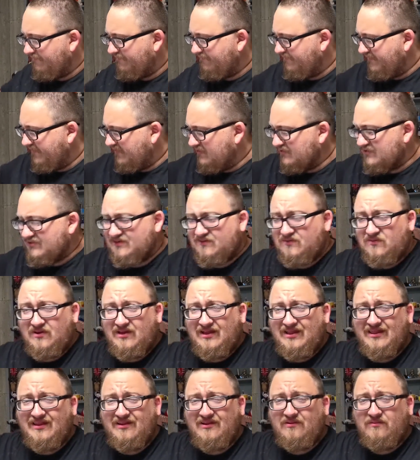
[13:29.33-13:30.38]
Feels
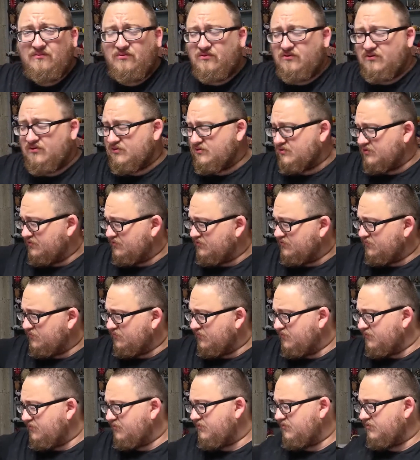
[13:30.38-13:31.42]
a little more
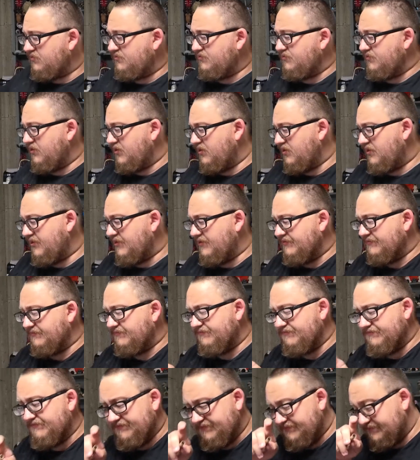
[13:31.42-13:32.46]
control,
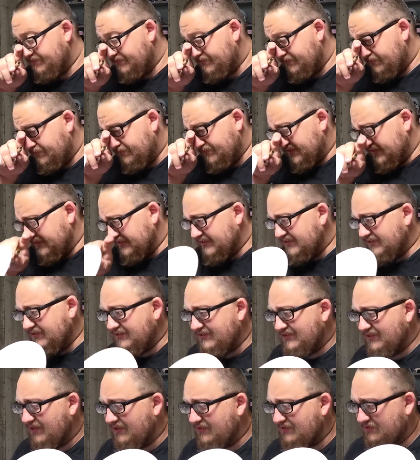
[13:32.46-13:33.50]
but still
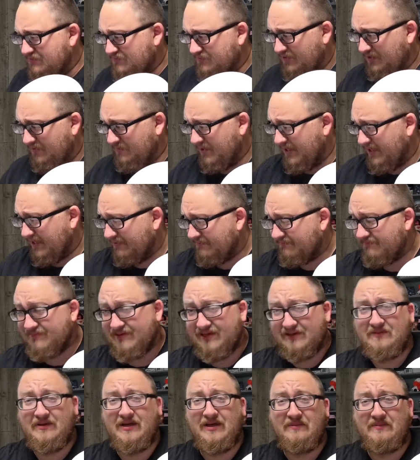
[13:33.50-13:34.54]
sounds really bad
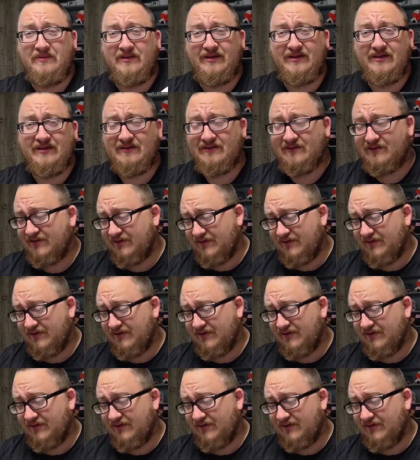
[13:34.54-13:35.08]
in my opinion.